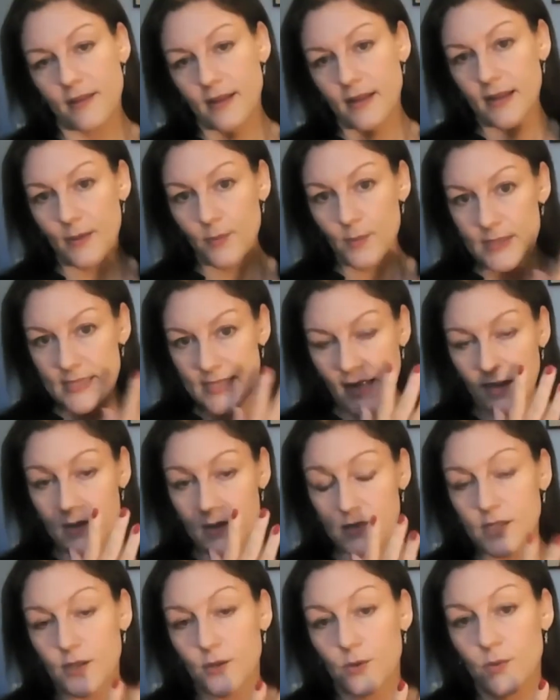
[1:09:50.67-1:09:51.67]

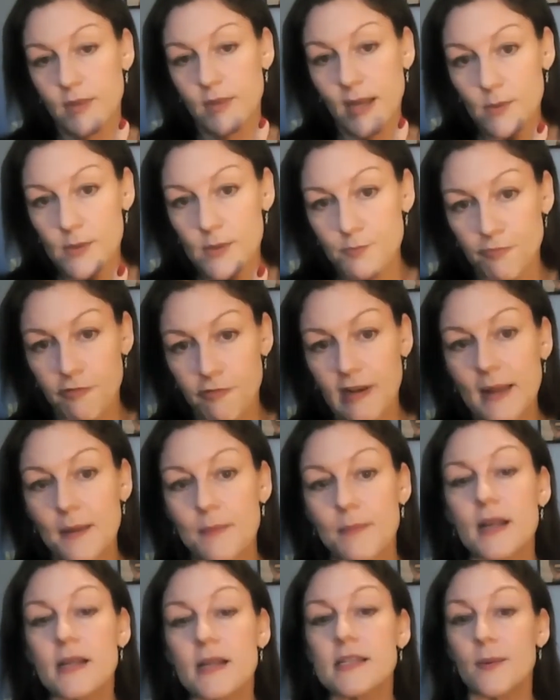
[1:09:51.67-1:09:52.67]
That was
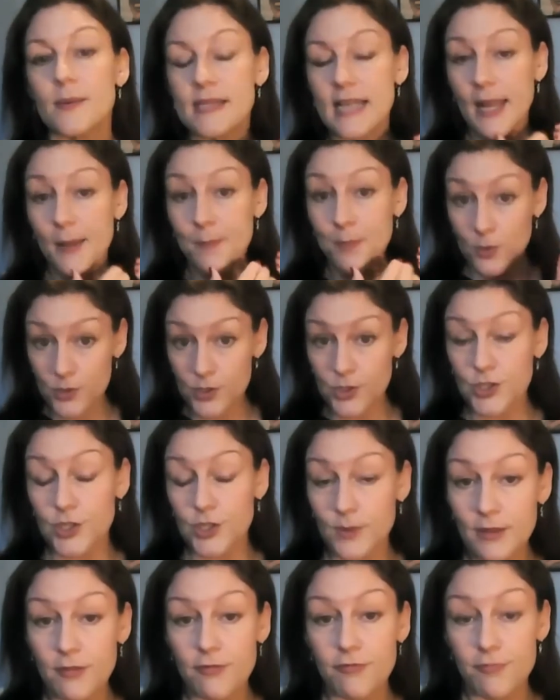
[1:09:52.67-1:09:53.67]
brilliant because I was able to
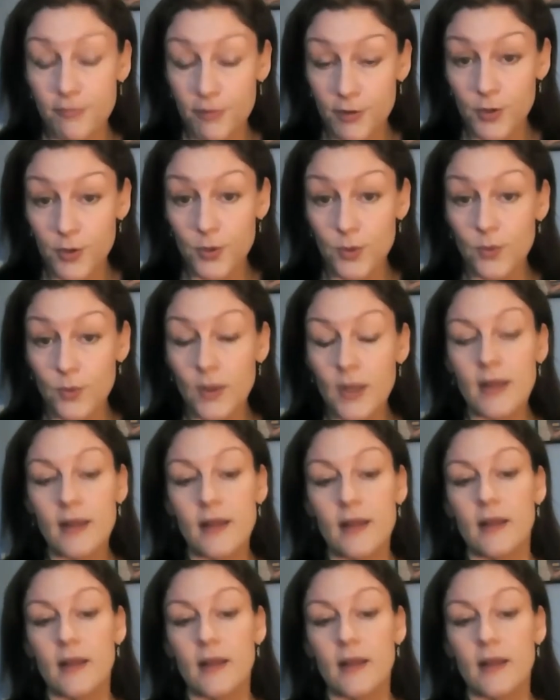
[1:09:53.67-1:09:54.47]
do it through